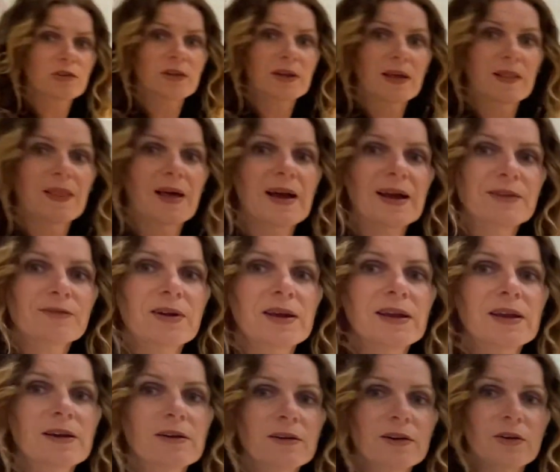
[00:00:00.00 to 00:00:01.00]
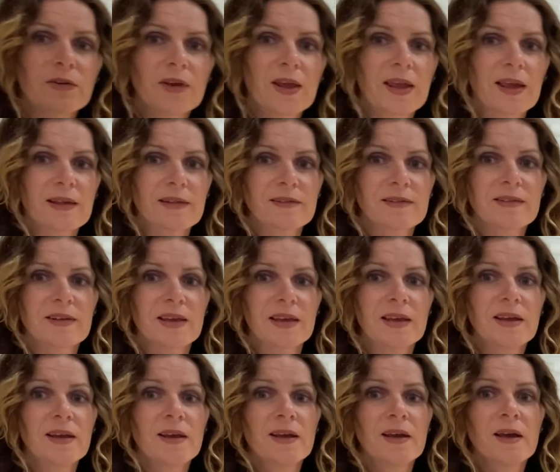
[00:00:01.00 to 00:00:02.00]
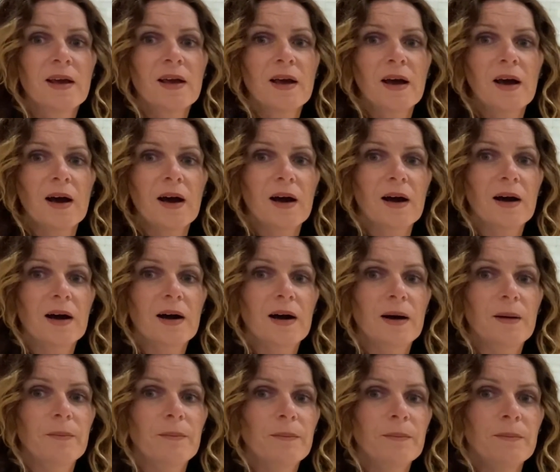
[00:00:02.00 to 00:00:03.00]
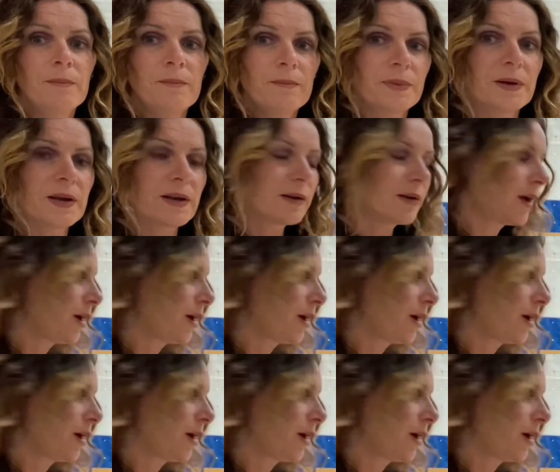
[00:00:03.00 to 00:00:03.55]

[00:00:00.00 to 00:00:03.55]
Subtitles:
a line right here you can't see, but I'm